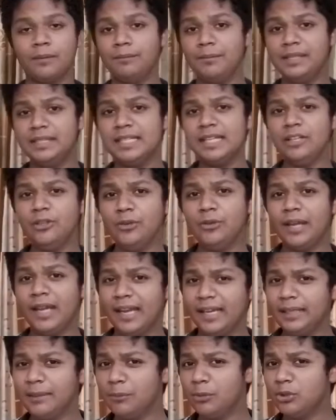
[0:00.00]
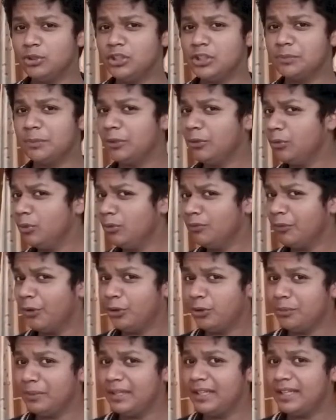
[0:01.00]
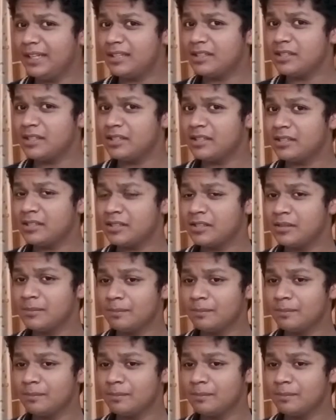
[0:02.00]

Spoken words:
Basically, you hate emojis, but you don't want to be racist